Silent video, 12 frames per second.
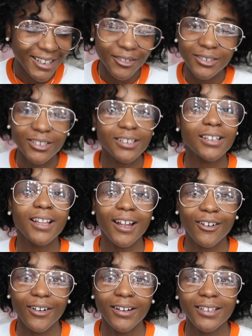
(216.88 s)
It was just a
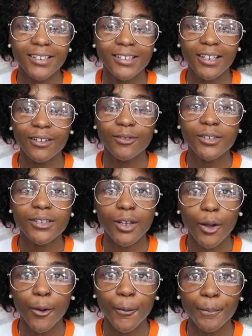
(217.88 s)
lot of crazy stuff.
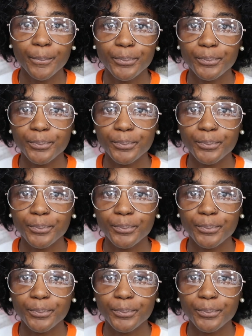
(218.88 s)
So